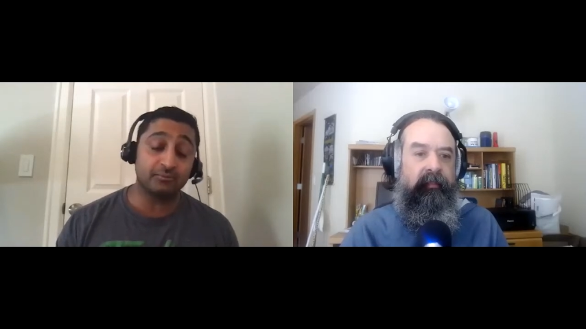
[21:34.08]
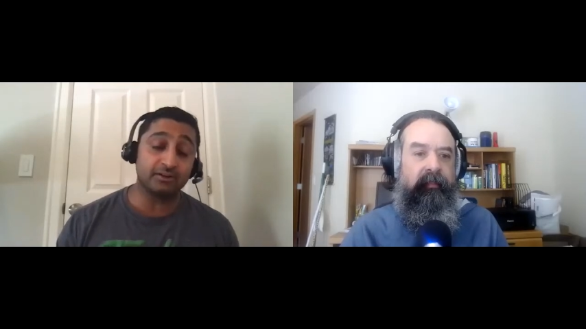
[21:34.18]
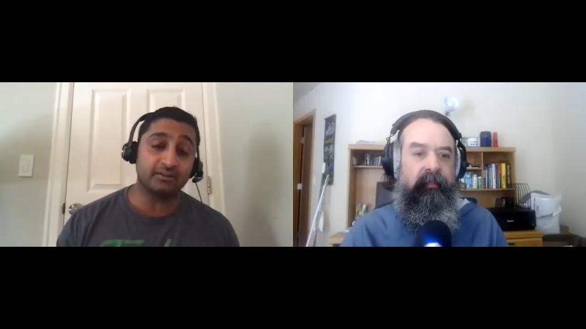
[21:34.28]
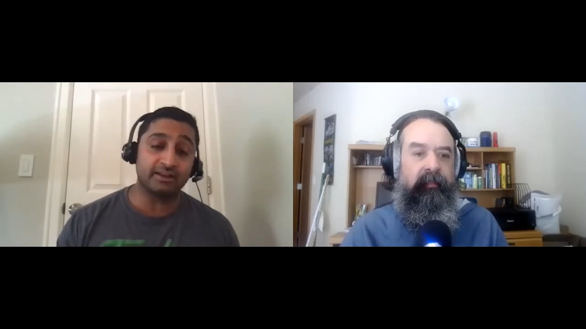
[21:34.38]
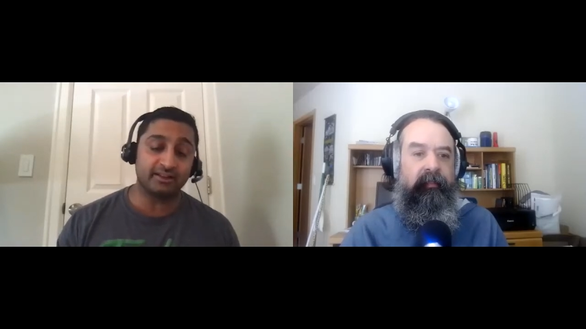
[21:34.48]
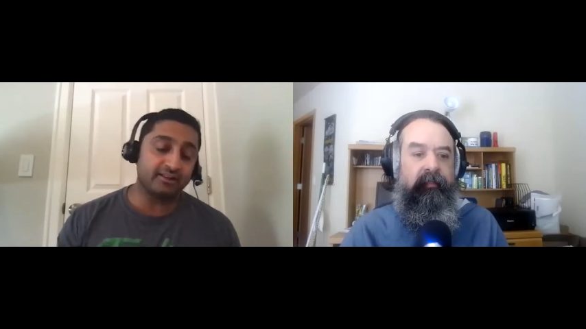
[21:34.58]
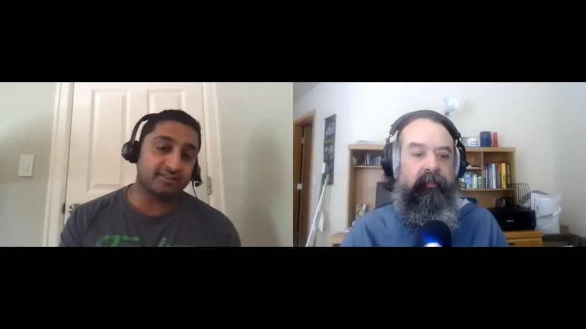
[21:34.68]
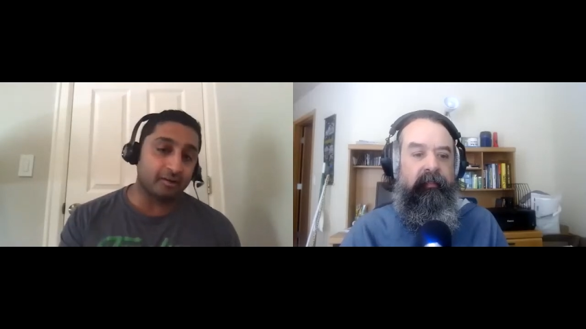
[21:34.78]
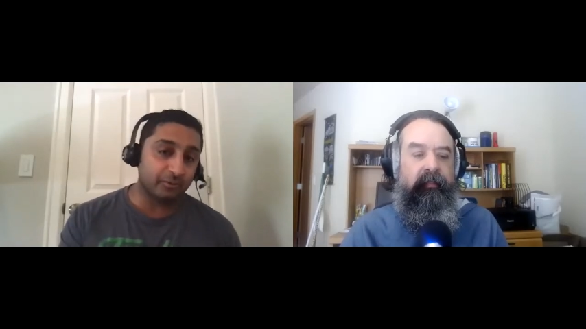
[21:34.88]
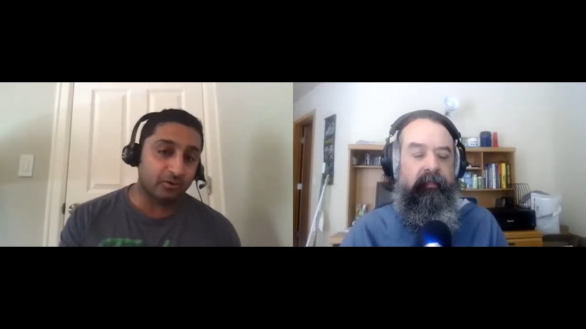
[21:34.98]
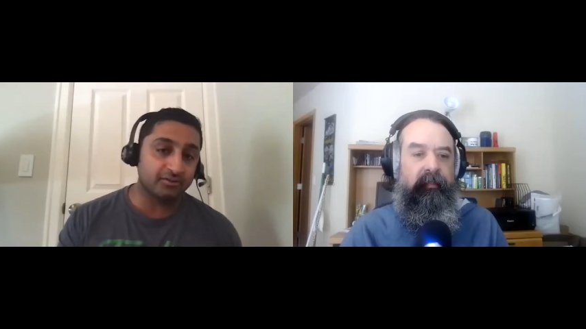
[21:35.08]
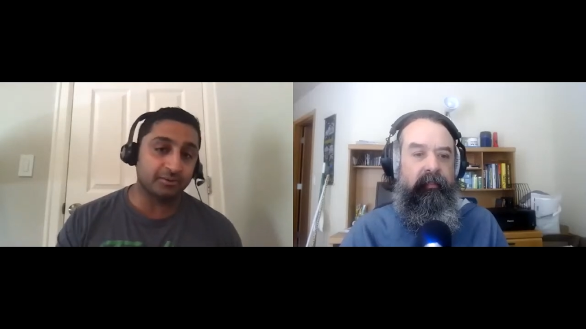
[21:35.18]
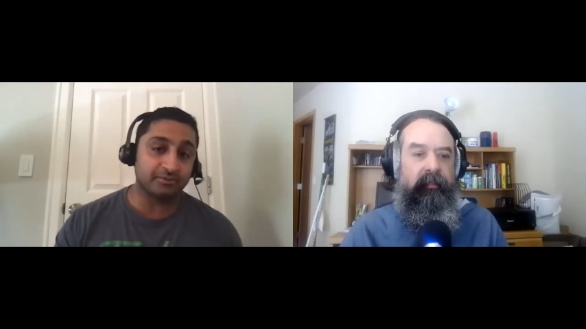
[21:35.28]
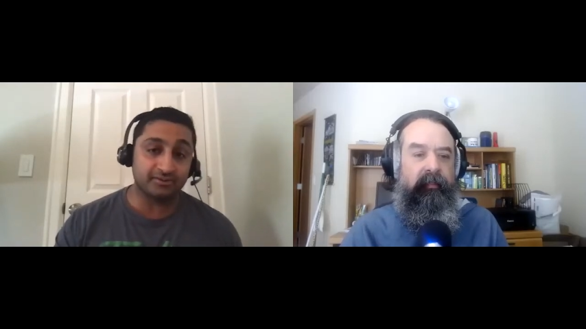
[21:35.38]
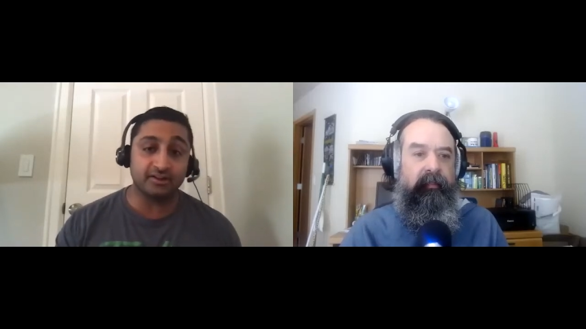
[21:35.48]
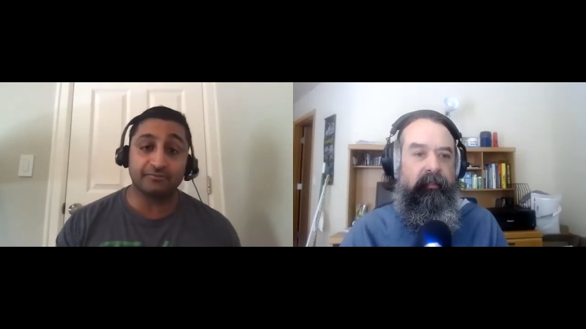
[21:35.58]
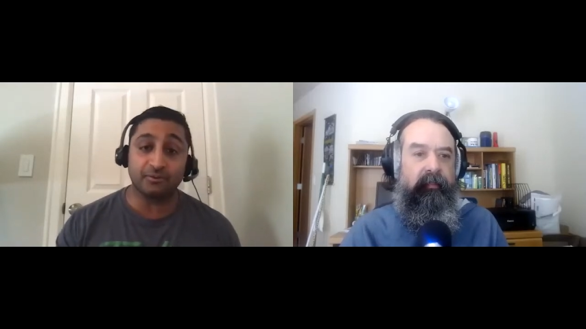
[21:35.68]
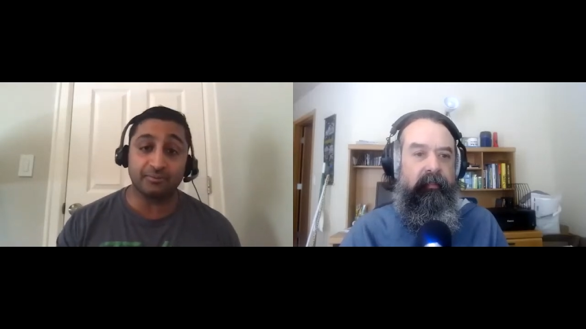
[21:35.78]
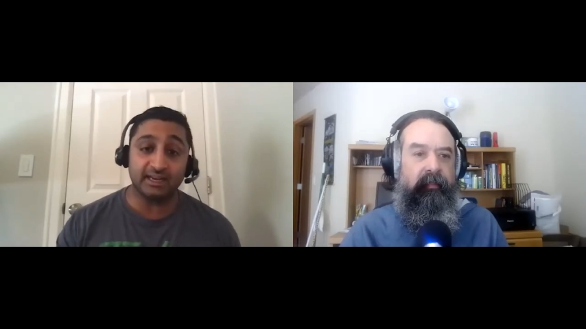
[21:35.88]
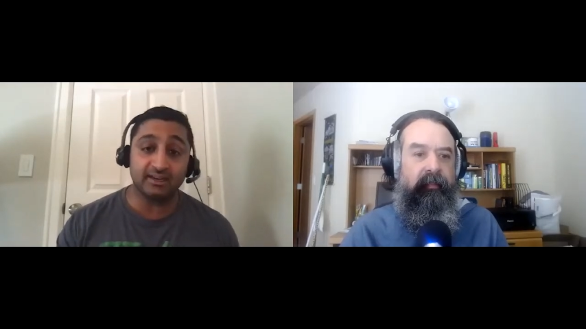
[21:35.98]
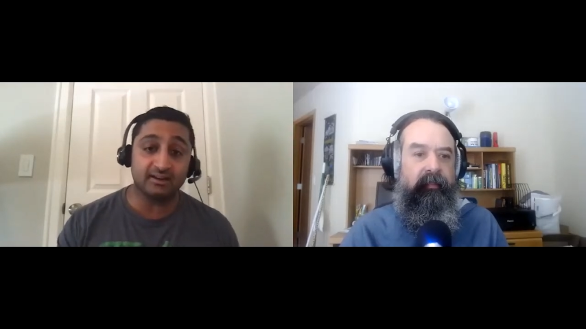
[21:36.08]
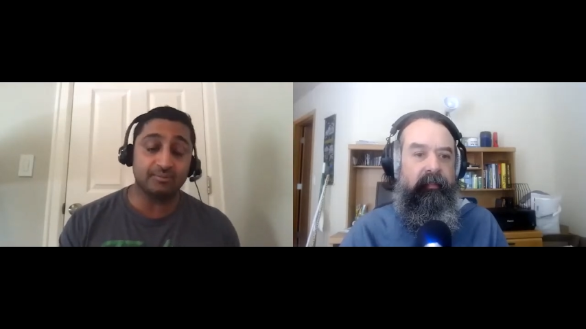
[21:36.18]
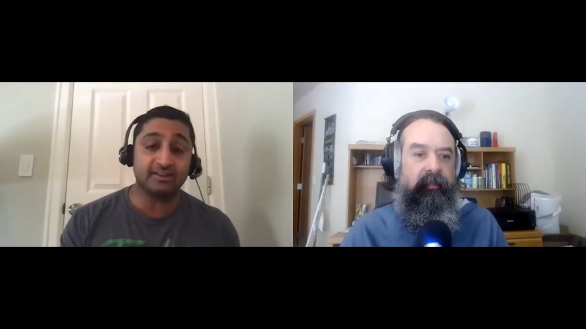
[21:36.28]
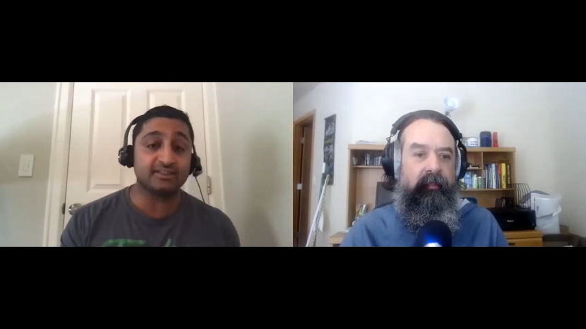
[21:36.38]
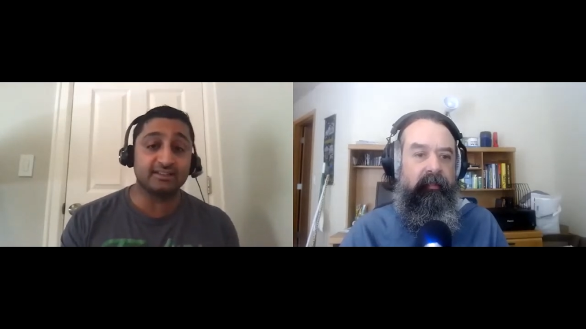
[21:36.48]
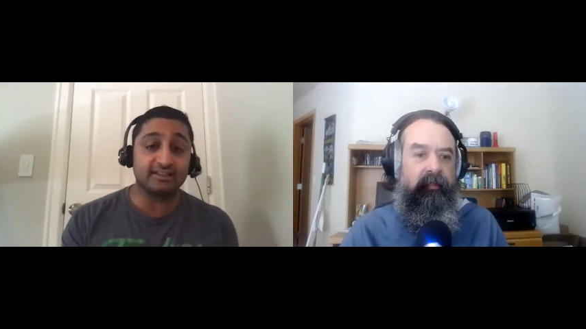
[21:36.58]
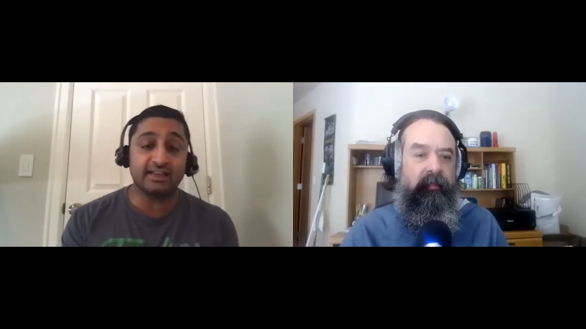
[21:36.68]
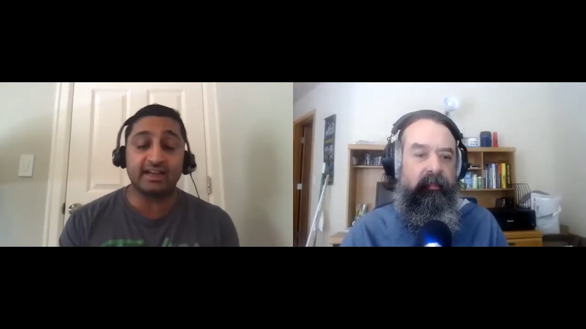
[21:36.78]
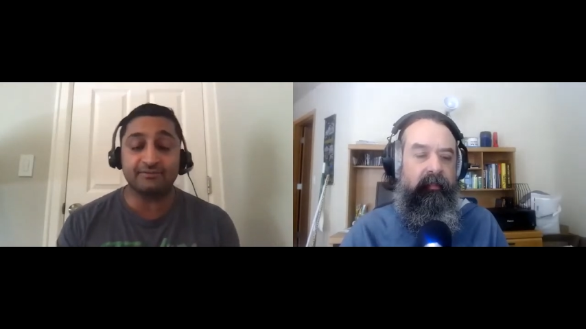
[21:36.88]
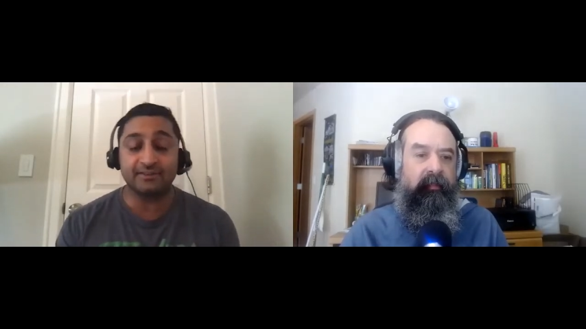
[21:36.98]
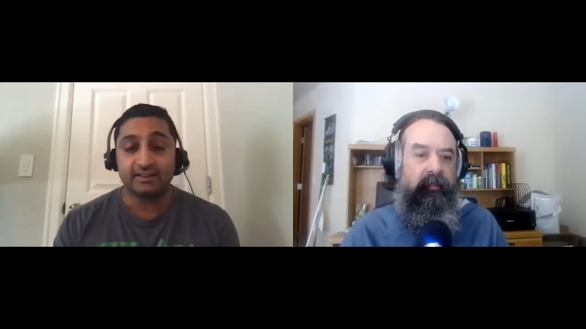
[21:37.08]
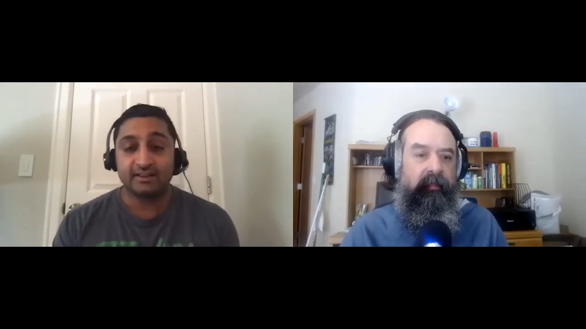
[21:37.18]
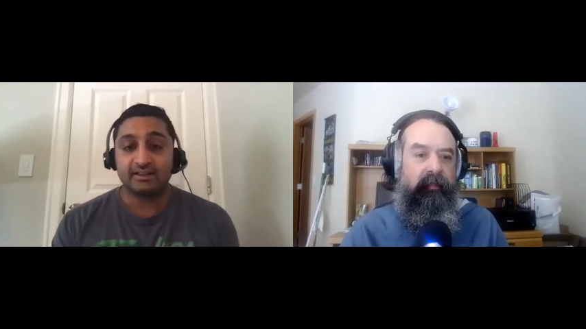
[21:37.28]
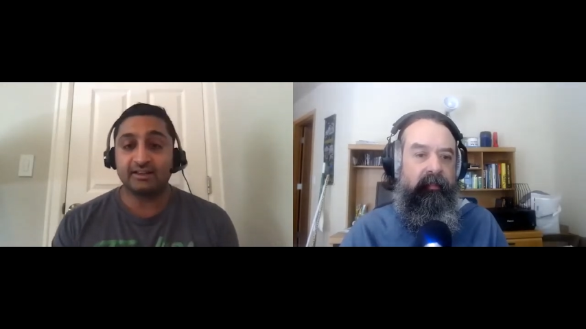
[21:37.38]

Speaker 1: in some roles, which was good for me because I didn't have a